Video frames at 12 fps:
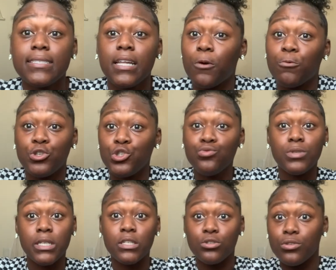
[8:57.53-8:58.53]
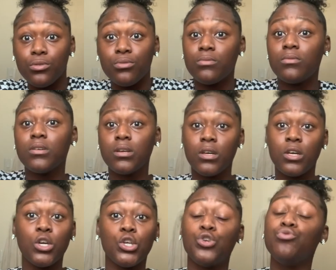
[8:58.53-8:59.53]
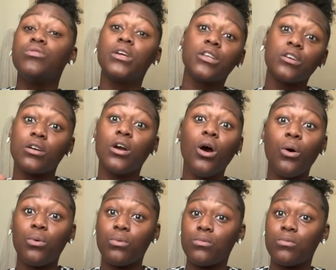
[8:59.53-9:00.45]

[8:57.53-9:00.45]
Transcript: not what you need to do. You need to go.